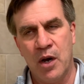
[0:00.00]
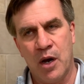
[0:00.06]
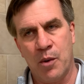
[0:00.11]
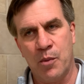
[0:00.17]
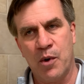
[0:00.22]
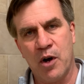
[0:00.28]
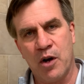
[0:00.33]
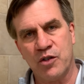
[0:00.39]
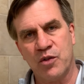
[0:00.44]

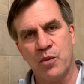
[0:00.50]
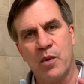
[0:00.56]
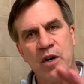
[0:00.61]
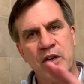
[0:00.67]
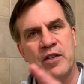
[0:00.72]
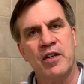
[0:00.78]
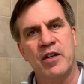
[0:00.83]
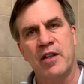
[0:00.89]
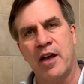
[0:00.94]
And we also
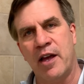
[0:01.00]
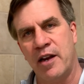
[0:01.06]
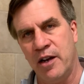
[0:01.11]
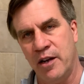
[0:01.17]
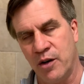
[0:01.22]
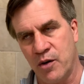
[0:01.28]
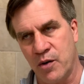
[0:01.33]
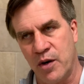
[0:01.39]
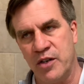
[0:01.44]
want to see that
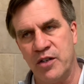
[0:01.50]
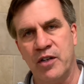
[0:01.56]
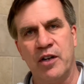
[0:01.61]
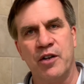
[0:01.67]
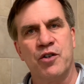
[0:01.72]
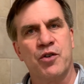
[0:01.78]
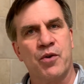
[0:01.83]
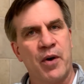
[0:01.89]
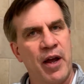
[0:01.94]

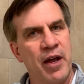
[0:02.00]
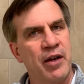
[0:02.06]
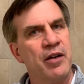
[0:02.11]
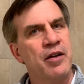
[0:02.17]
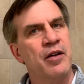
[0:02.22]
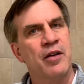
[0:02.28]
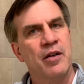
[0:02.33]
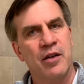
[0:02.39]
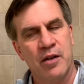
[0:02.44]
increasing trend,